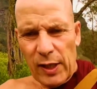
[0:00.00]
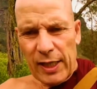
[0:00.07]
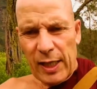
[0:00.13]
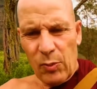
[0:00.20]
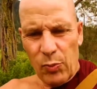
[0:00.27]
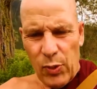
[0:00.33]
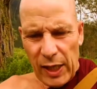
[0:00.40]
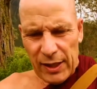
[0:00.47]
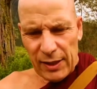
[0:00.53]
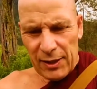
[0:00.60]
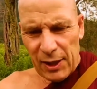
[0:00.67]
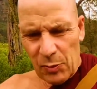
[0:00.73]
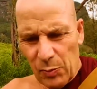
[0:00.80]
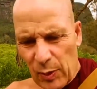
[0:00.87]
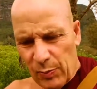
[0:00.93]
One can
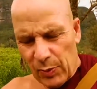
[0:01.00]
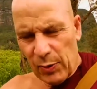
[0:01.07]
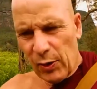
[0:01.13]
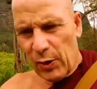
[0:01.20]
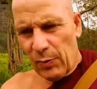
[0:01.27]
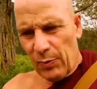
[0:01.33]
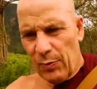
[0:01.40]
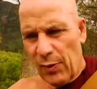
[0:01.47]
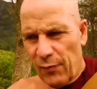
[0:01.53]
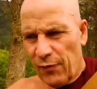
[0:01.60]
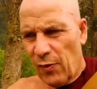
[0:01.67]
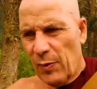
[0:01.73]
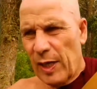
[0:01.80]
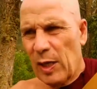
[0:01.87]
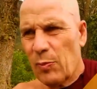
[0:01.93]
practice it
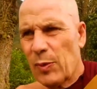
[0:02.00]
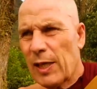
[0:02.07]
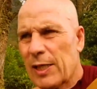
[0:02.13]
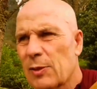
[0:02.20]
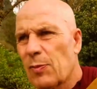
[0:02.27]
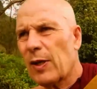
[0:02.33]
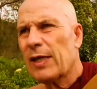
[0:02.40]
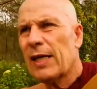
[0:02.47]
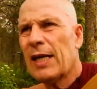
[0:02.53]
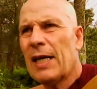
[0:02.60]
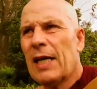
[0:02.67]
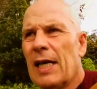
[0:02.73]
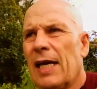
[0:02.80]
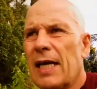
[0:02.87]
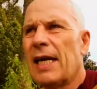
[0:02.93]
for many beings, but
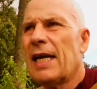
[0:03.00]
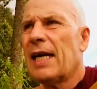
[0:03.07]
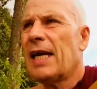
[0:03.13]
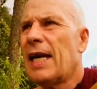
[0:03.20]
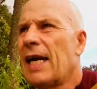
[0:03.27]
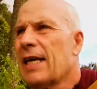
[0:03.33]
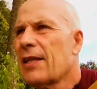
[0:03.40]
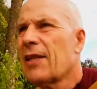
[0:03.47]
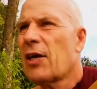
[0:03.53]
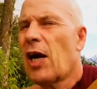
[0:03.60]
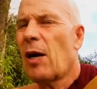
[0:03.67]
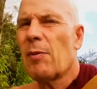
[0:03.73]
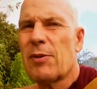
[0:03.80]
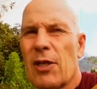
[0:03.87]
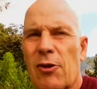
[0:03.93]
uh, the
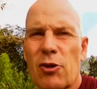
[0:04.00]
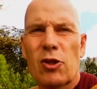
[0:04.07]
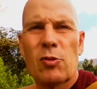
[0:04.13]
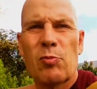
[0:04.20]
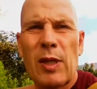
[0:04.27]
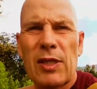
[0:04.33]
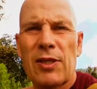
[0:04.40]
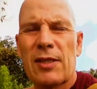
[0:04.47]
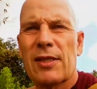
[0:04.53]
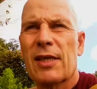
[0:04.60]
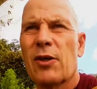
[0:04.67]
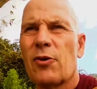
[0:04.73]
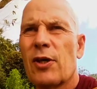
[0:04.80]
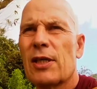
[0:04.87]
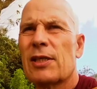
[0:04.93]
commentary mentions
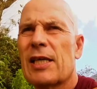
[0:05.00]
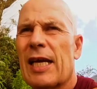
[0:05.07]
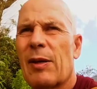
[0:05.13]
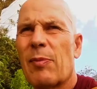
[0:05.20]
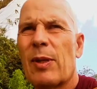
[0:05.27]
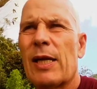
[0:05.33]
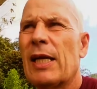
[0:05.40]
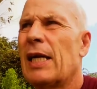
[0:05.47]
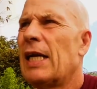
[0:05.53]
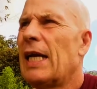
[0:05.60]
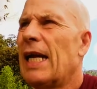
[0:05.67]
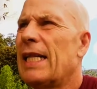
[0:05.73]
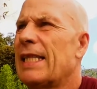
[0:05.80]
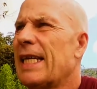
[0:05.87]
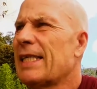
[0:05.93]
a good example,
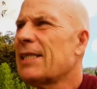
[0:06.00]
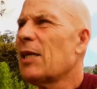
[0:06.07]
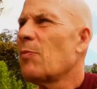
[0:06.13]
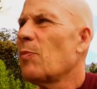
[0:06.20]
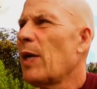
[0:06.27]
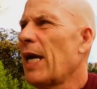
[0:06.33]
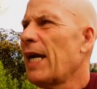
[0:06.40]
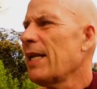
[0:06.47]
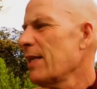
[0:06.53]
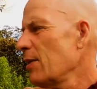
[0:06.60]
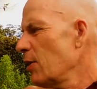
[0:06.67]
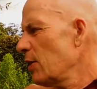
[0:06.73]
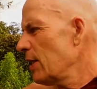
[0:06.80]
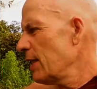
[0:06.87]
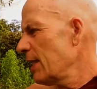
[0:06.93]
and that's a man.
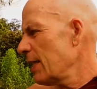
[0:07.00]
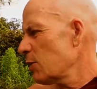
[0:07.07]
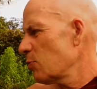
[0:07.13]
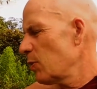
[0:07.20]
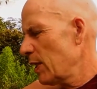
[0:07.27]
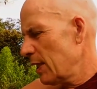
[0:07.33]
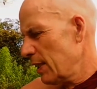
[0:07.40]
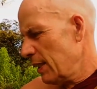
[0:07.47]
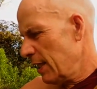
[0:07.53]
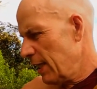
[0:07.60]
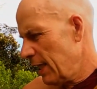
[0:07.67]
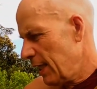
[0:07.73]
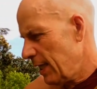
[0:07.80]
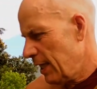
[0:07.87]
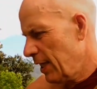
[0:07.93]
He has been
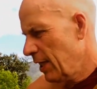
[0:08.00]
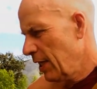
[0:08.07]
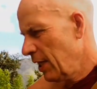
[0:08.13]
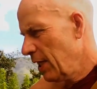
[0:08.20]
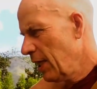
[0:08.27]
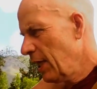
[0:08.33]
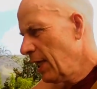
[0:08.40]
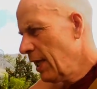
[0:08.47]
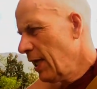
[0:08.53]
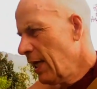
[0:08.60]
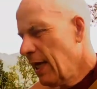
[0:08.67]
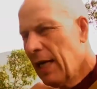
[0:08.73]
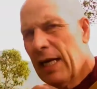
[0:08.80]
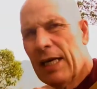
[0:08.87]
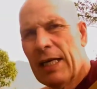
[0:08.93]
uh,
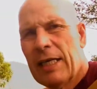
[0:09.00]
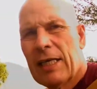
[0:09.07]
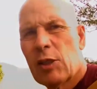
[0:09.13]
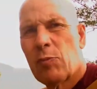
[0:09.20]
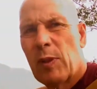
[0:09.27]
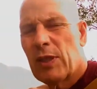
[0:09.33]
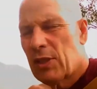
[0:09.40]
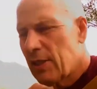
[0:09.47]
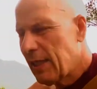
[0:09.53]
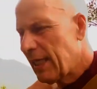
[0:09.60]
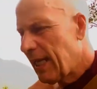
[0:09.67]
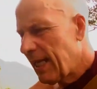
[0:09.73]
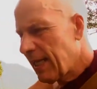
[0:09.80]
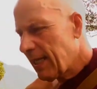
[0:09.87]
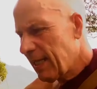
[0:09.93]
he has been
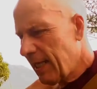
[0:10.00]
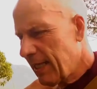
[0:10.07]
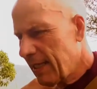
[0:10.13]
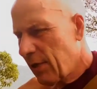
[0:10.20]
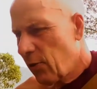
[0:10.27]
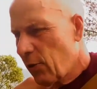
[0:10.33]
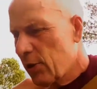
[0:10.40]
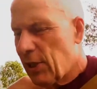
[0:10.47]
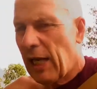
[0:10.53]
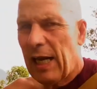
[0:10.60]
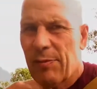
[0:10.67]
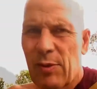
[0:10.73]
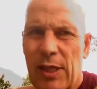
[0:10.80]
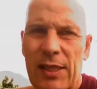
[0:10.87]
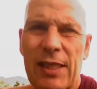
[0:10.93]
stealing in the old
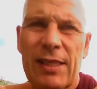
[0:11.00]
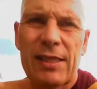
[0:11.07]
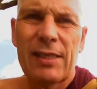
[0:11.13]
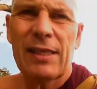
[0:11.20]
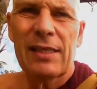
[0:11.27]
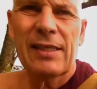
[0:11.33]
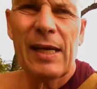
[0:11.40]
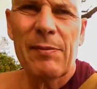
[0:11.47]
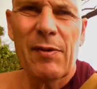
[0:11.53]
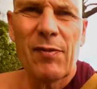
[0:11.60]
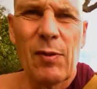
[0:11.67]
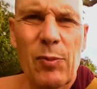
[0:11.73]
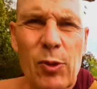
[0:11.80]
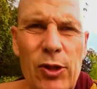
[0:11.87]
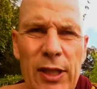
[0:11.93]
times, at the times
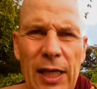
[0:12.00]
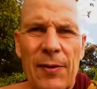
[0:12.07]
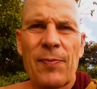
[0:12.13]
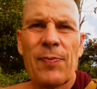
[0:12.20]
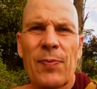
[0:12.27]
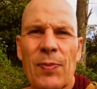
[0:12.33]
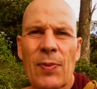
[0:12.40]
of the Buddha,